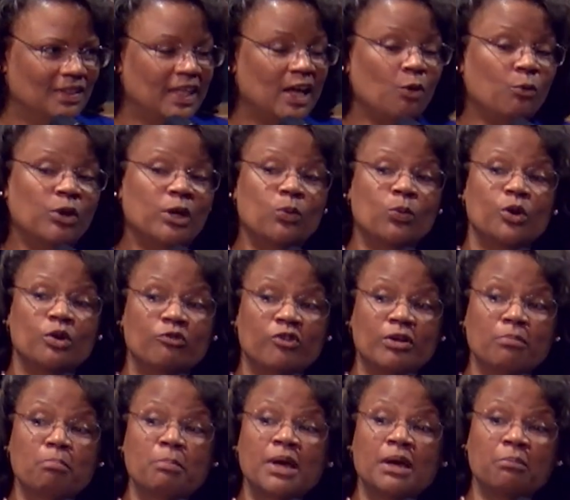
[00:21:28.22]
That we would
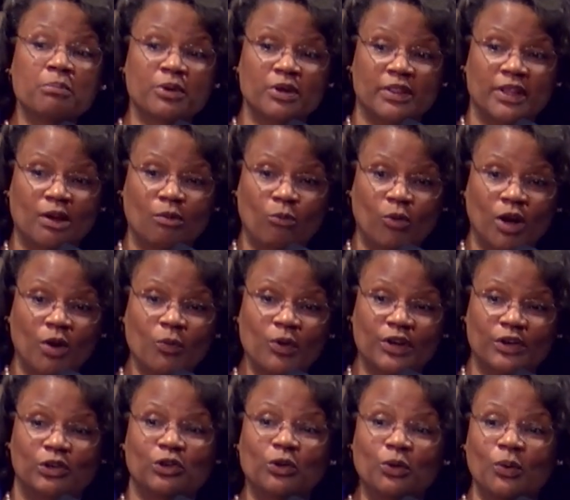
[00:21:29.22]
remember that what
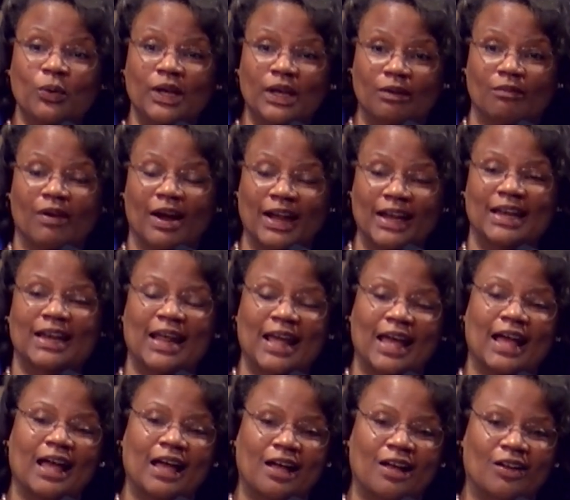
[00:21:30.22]
we're doing right
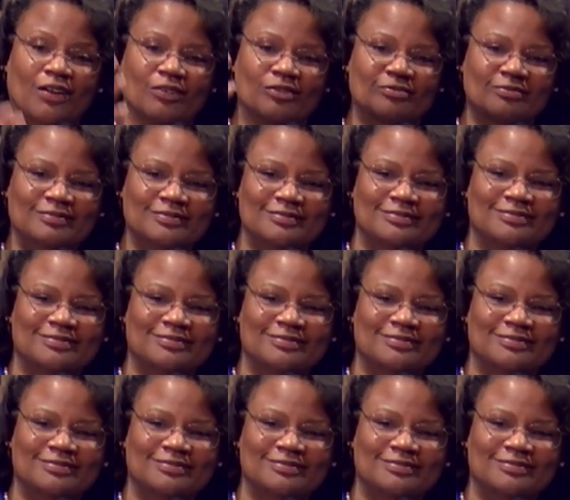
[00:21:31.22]
now,